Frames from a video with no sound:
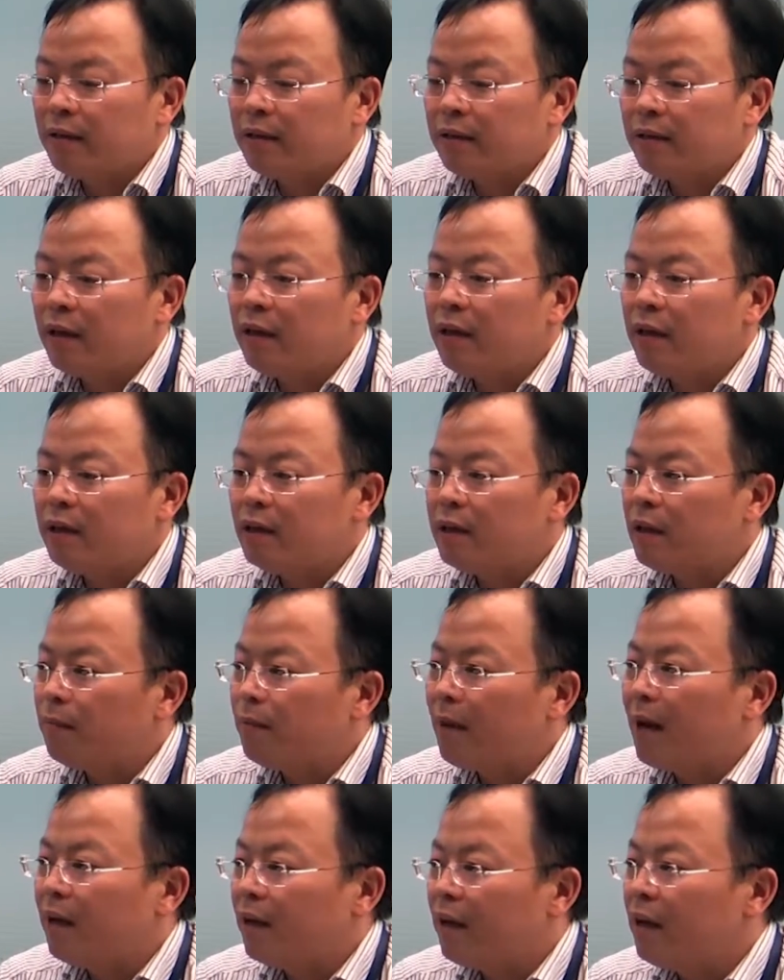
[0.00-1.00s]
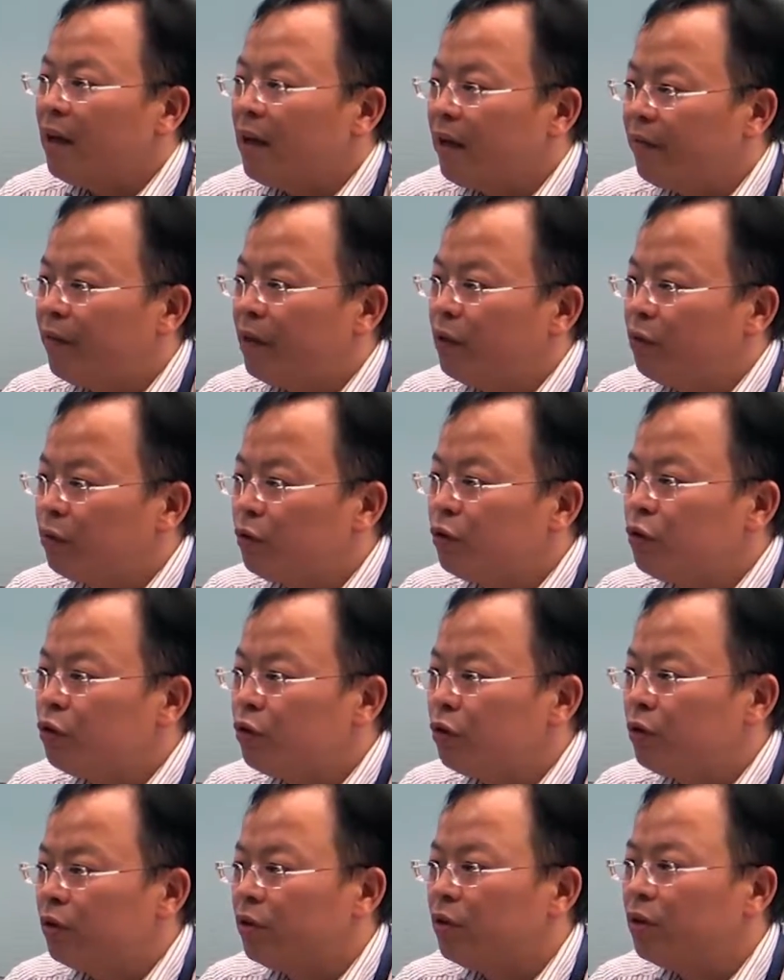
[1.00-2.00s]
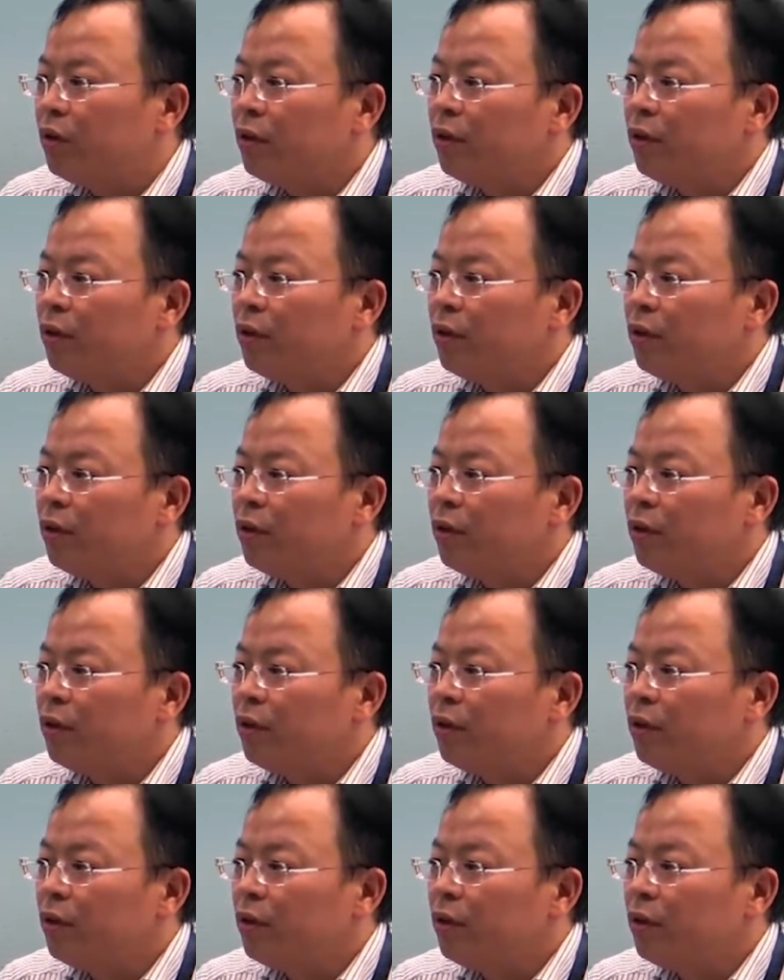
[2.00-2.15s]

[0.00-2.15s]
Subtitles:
I said, it's a market evolution.